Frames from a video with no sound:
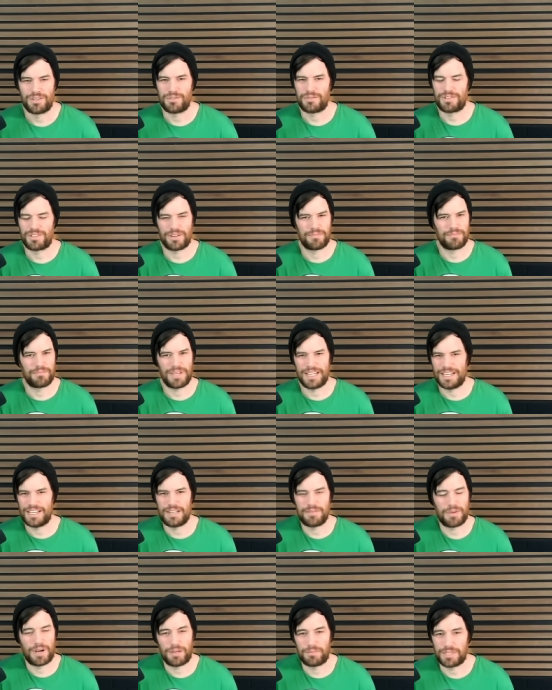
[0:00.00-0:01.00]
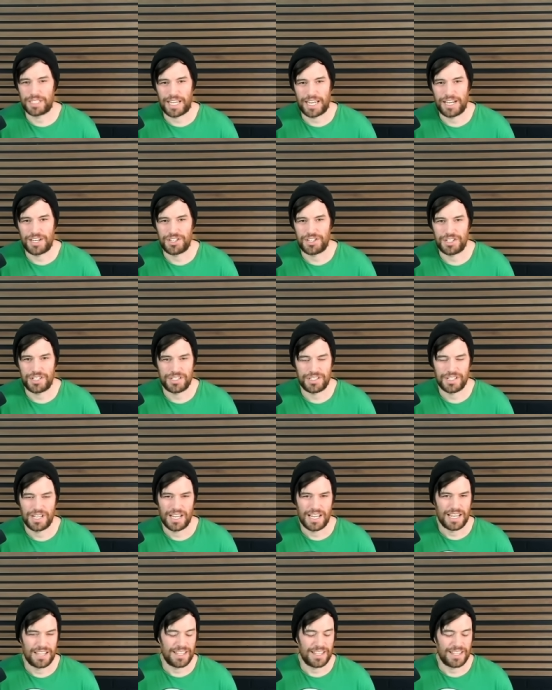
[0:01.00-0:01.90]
through some indie publications.